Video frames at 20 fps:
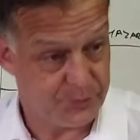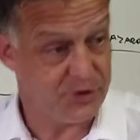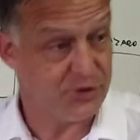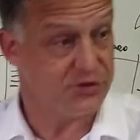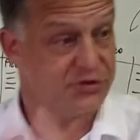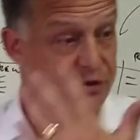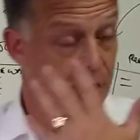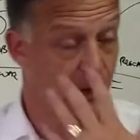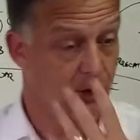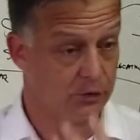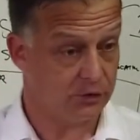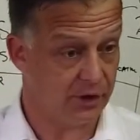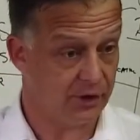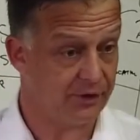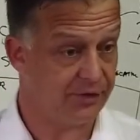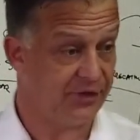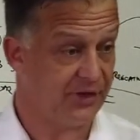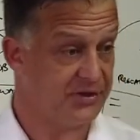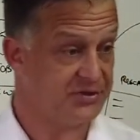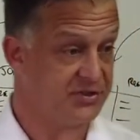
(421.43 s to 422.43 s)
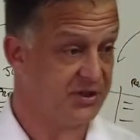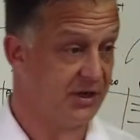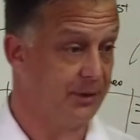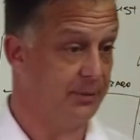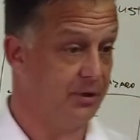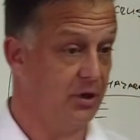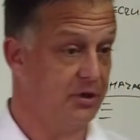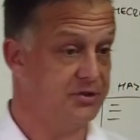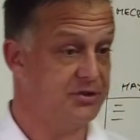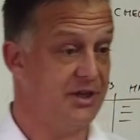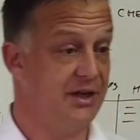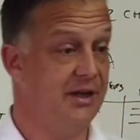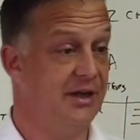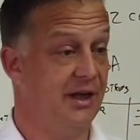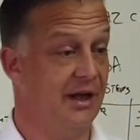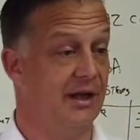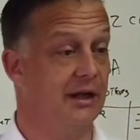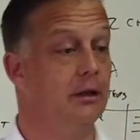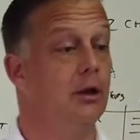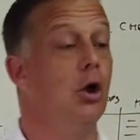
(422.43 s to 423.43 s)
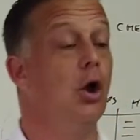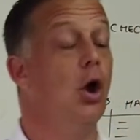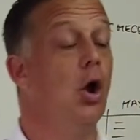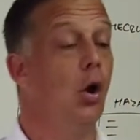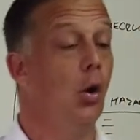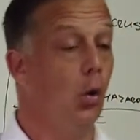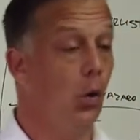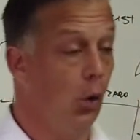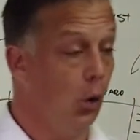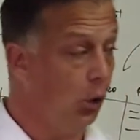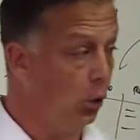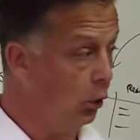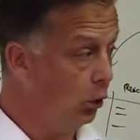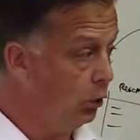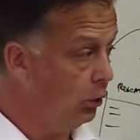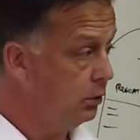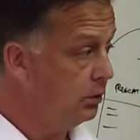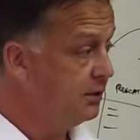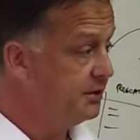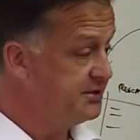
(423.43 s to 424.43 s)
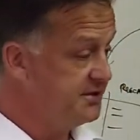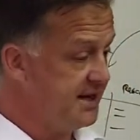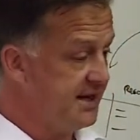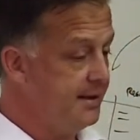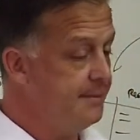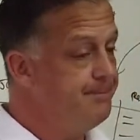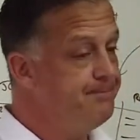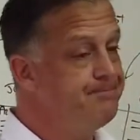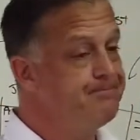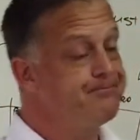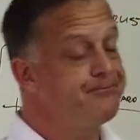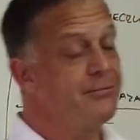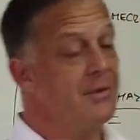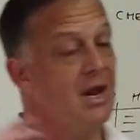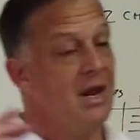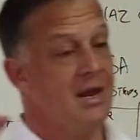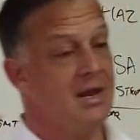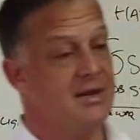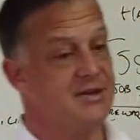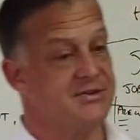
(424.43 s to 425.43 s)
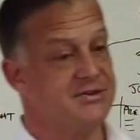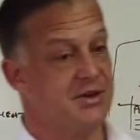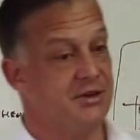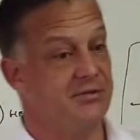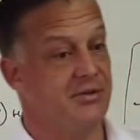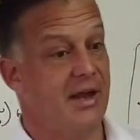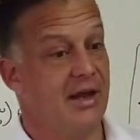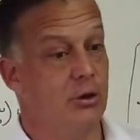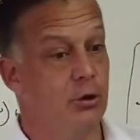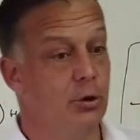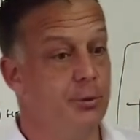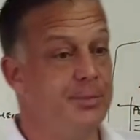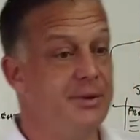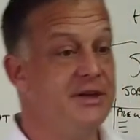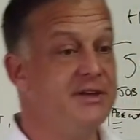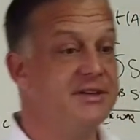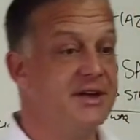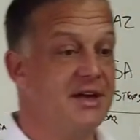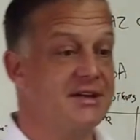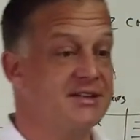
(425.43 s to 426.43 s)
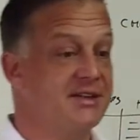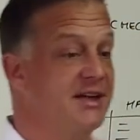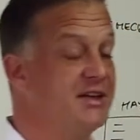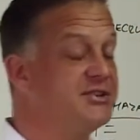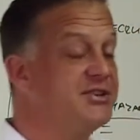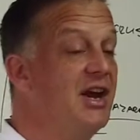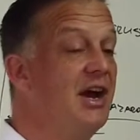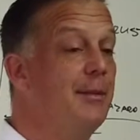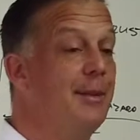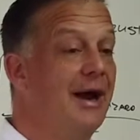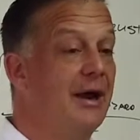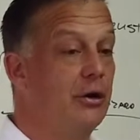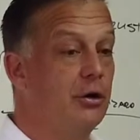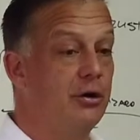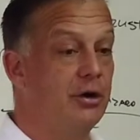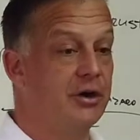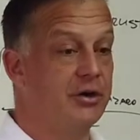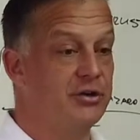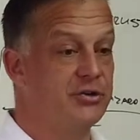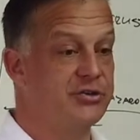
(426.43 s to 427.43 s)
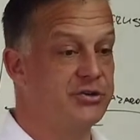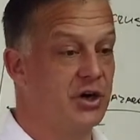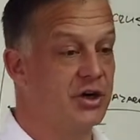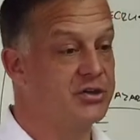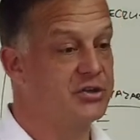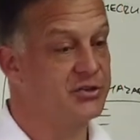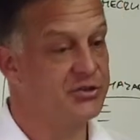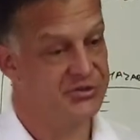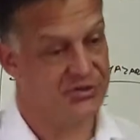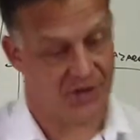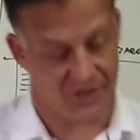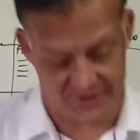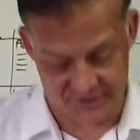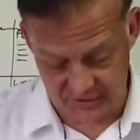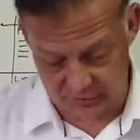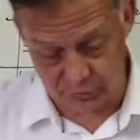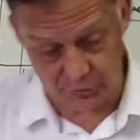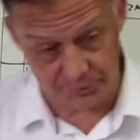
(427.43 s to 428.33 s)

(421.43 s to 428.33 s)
produce a whole lot of things that I'm going to inhale, or, team, is that there could be dust. Let's say I'm out on a construction site, I